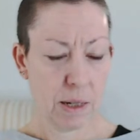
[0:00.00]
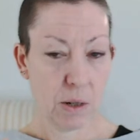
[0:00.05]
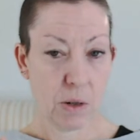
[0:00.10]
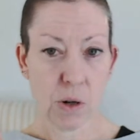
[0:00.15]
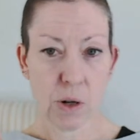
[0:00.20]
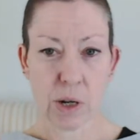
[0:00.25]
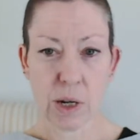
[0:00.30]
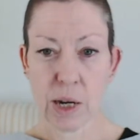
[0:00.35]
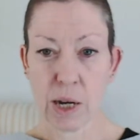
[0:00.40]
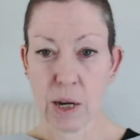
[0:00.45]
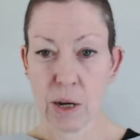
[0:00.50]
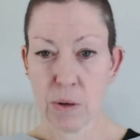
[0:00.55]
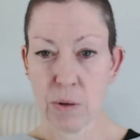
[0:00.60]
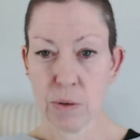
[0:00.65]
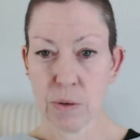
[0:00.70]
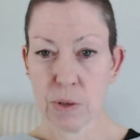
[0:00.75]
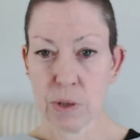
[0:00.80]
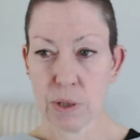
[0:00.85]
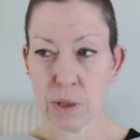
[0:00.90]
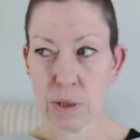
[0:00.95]

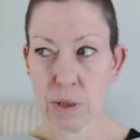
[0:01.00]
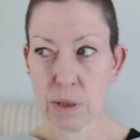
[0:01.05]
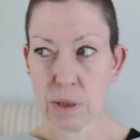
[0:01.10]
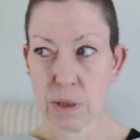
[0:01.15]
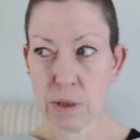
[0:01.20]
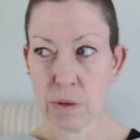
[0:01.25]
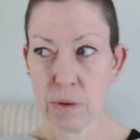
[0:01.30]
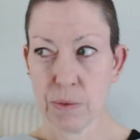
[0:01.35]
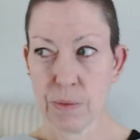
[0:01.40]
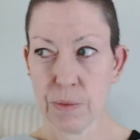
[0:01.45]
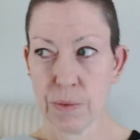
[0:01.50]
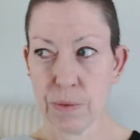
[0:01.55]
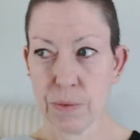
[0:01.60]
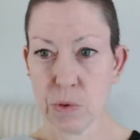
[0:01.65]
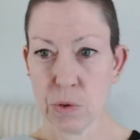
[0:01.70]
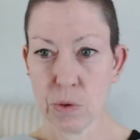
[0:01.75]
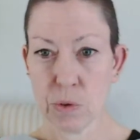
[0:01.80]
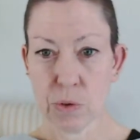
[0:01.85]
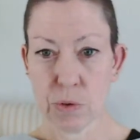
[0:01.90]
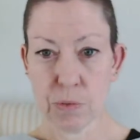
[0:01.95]
code off of
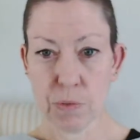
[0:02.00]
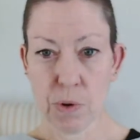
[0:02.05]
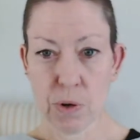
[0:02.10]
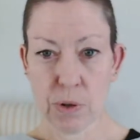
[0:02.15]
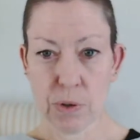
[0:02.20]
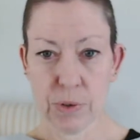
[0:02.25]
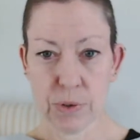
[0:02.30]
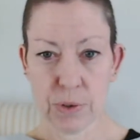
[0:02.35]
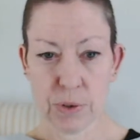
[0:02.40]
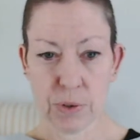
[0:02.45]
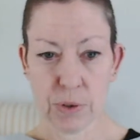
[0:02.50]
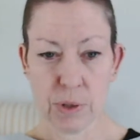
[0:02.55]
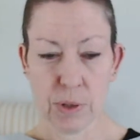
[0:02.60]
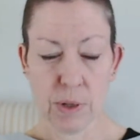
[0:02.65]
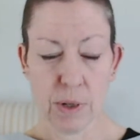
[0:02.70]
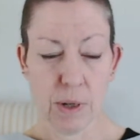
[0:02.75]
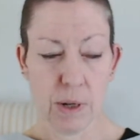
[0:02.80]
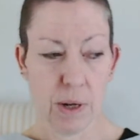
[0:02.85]
George Ross